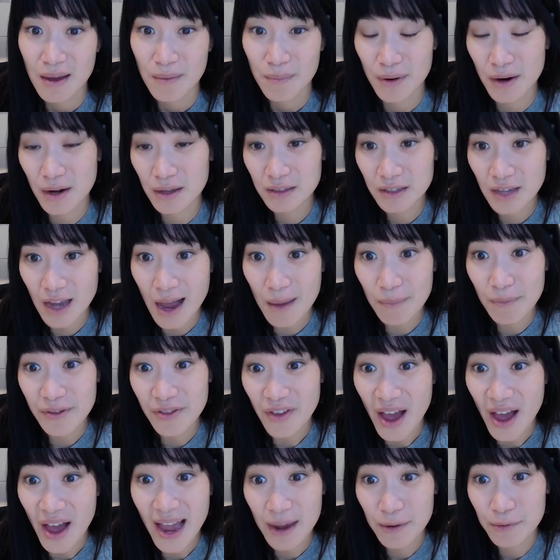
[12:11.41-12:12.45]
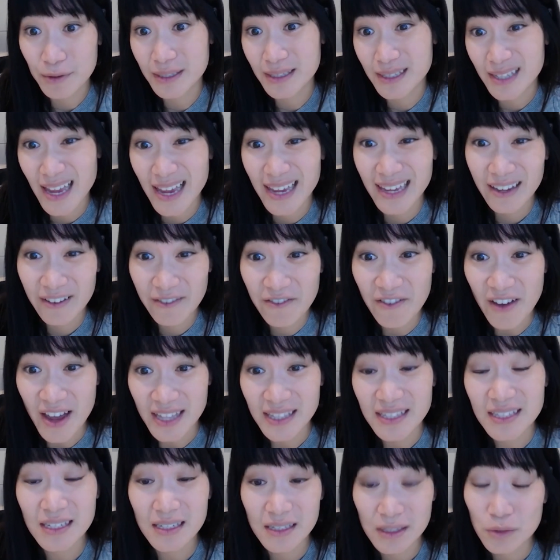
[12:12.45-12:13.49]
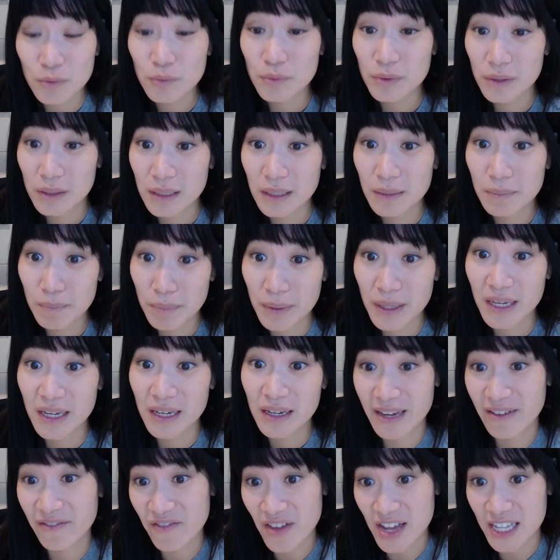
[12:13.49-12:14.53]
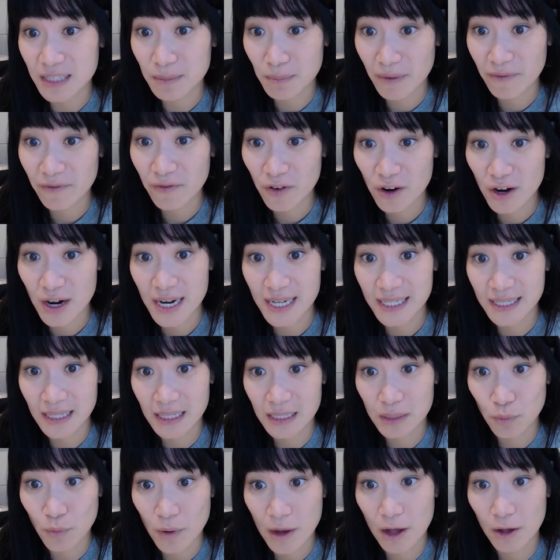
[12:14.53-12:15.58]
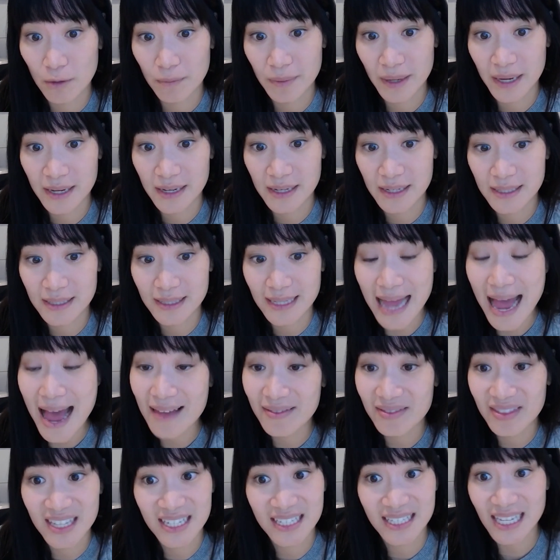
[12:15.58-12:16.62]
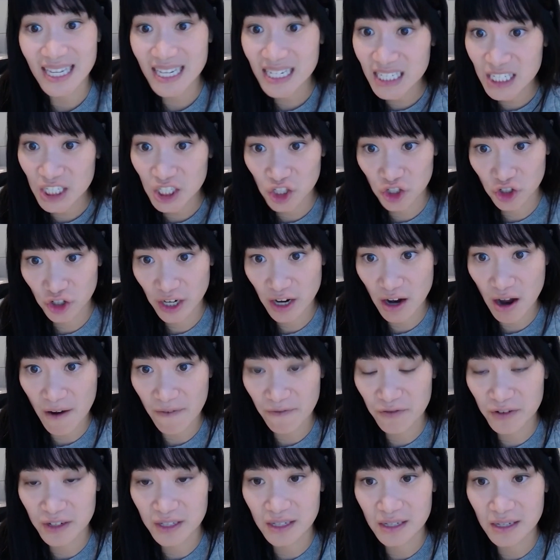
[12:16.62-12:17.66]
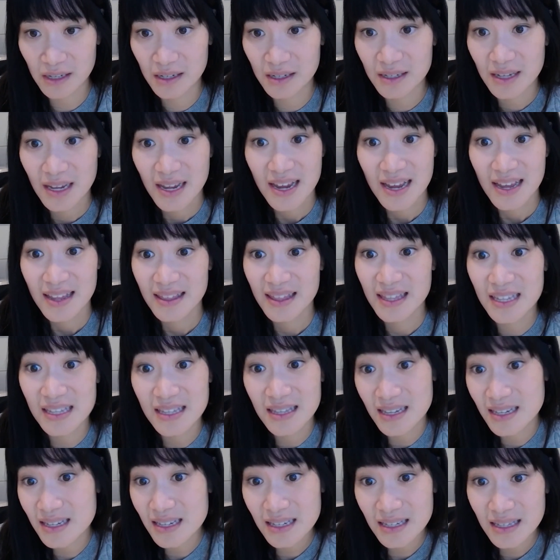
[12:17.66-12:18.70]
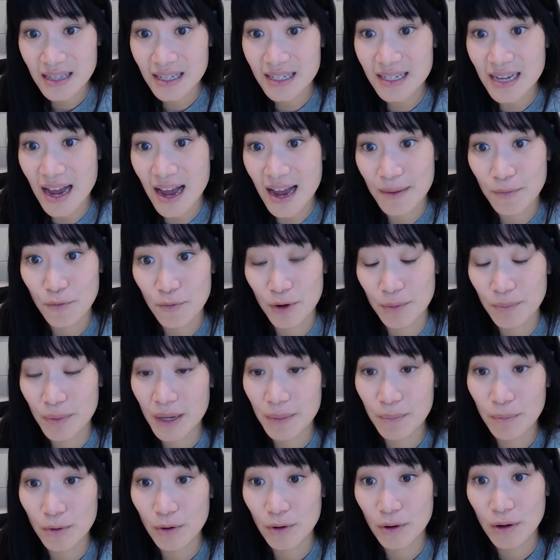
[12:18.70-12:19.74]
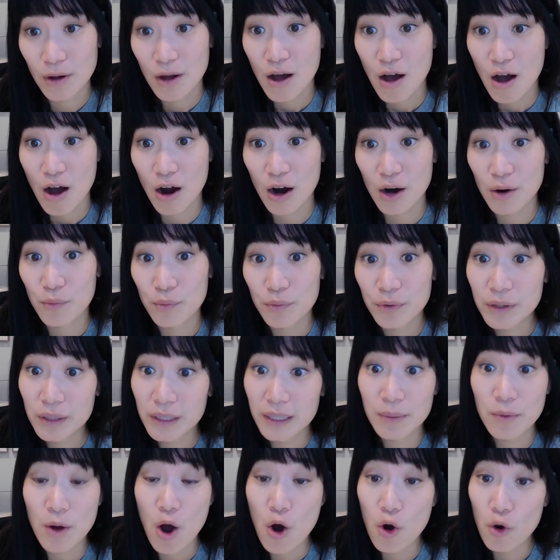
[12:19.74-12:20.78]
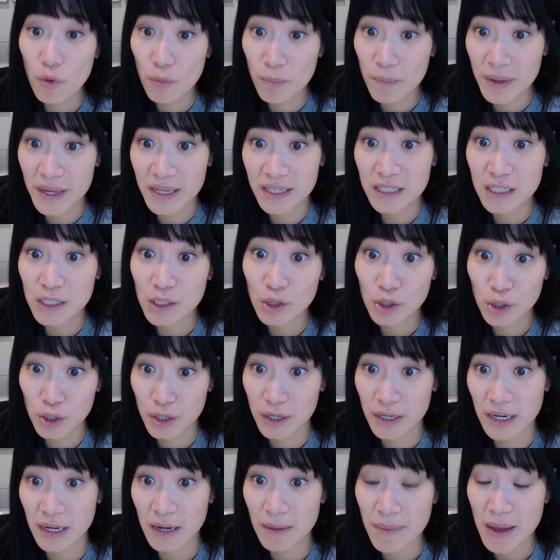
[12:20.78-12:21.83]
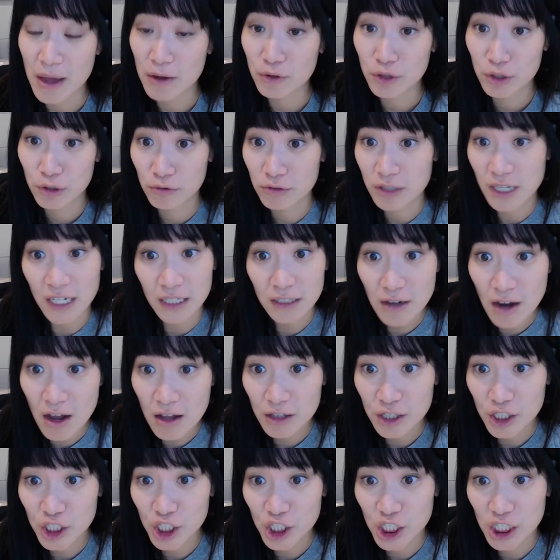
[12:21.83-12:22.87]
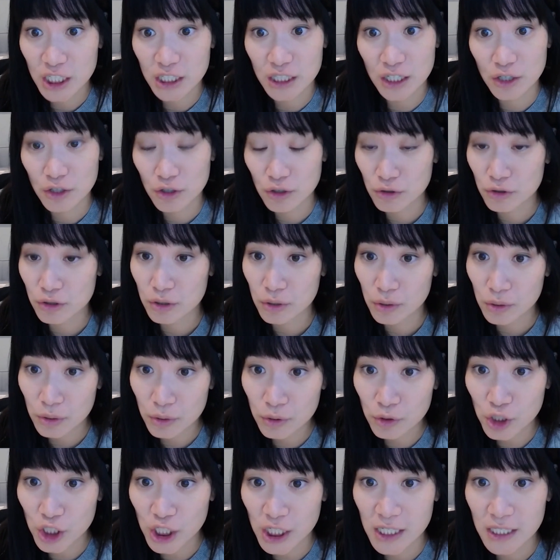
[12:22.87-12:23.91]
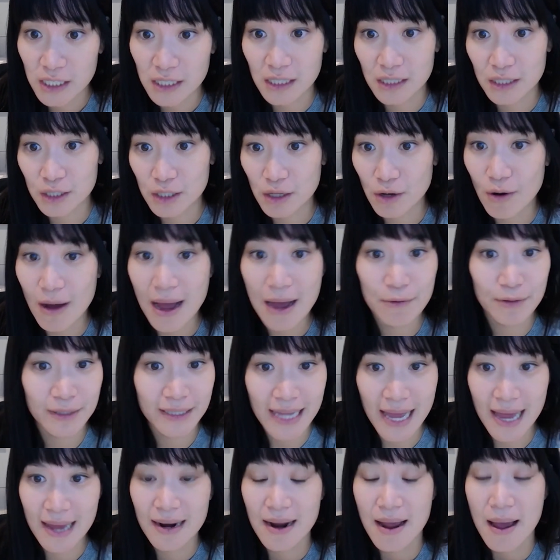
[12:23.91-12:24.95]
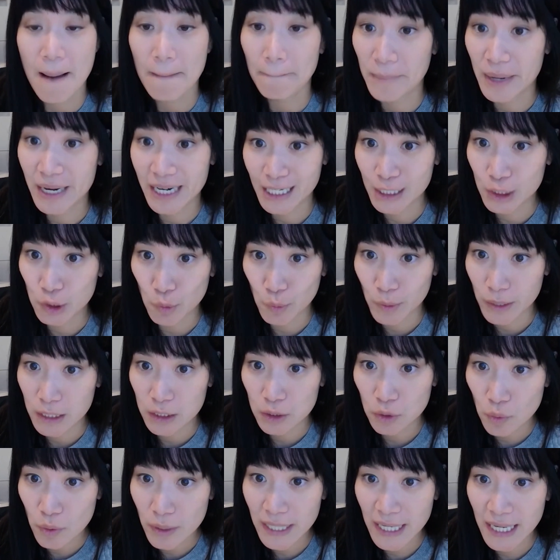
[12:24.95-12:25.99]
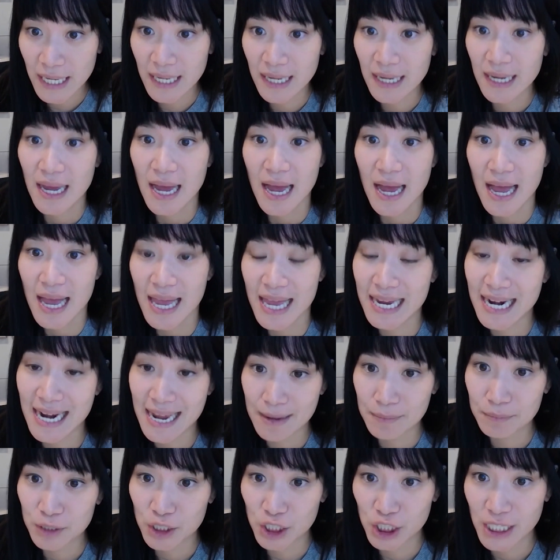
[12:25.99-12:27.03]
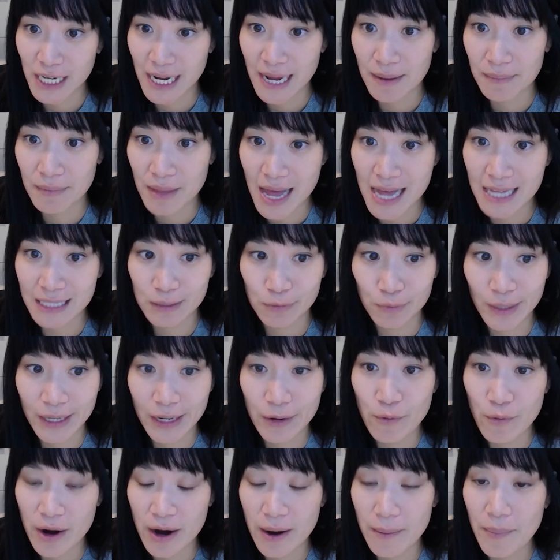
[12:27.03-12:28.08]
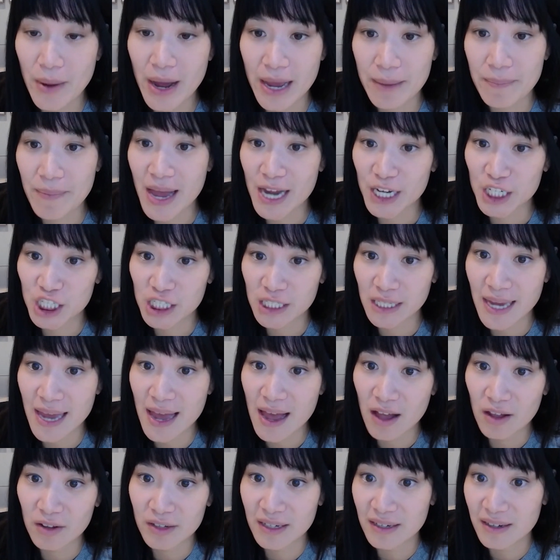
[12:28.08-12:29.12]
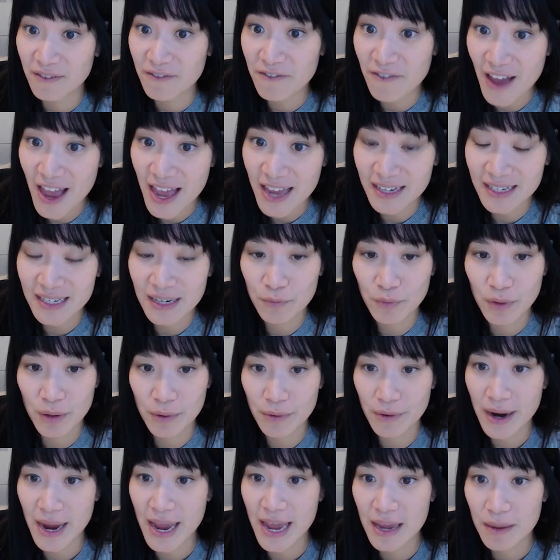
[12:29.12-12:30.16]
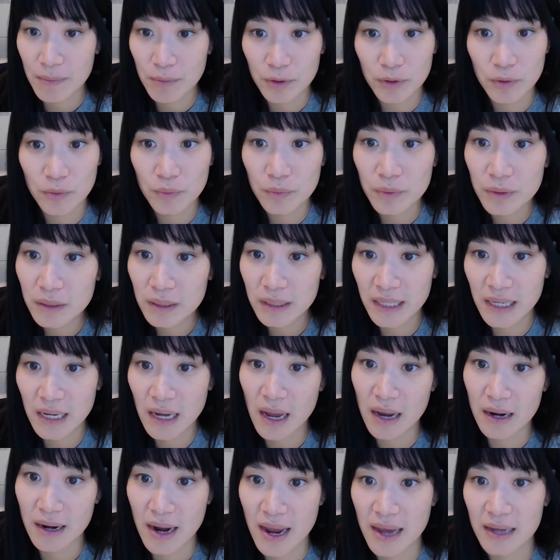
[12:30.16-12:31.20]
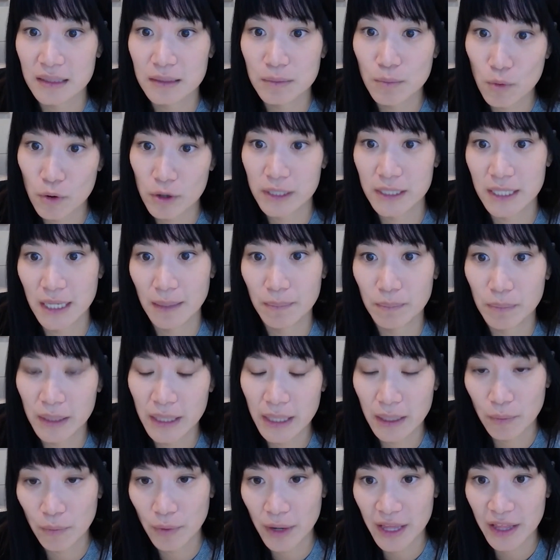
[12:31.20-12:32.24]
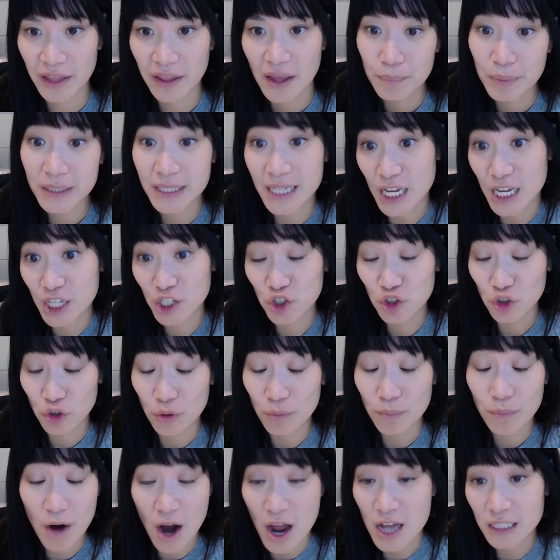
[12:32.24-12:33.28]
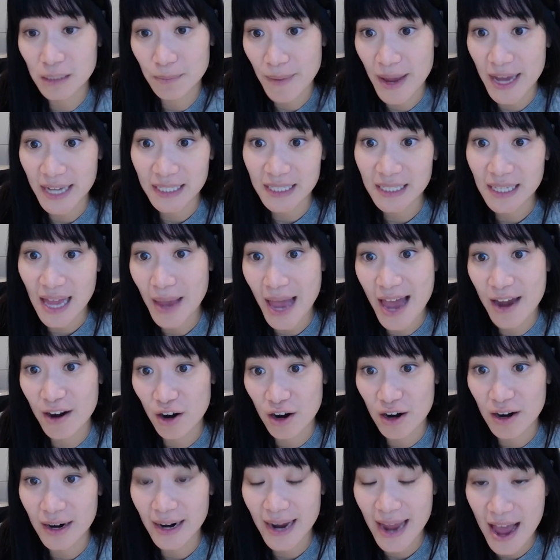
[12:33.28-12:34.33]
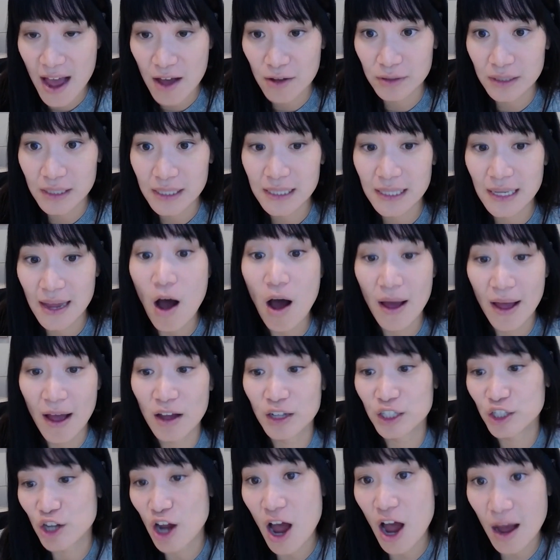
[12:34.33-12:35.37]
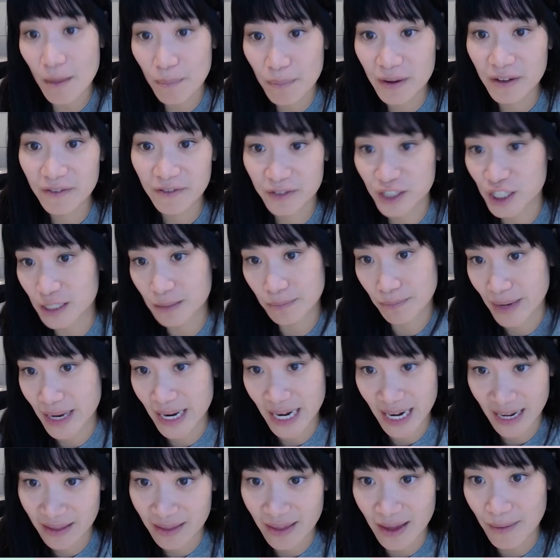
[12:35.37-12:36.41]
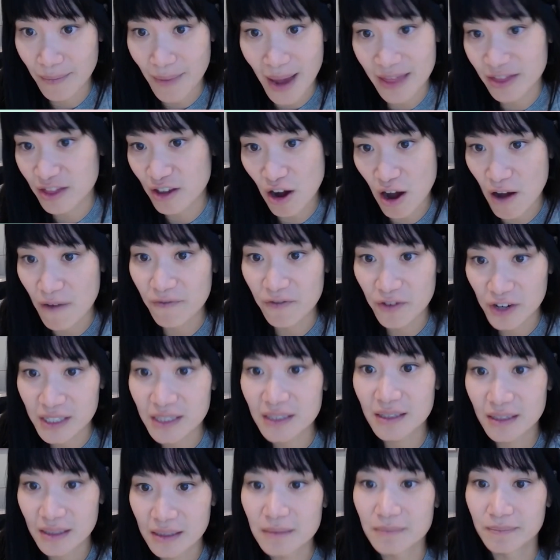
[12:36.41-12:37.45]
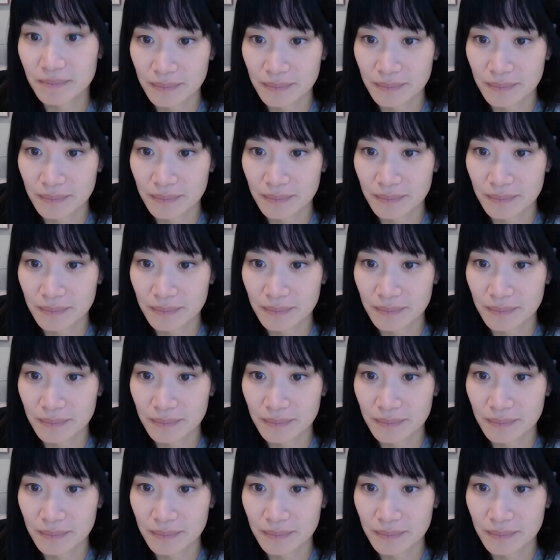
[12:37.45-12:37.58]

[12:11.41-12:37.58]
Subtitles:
But on top of that, I would say events is a really big investment for us as well, because at these industry conferences, this is the time where people are really open to learning about new technologies and new solutions. And so I was at Money 2020 in Amsterdam last week, where Pipe actually held an event, and we were able to really connect more deeply with potential prospects at our accounts on top of just meeting them at the conference.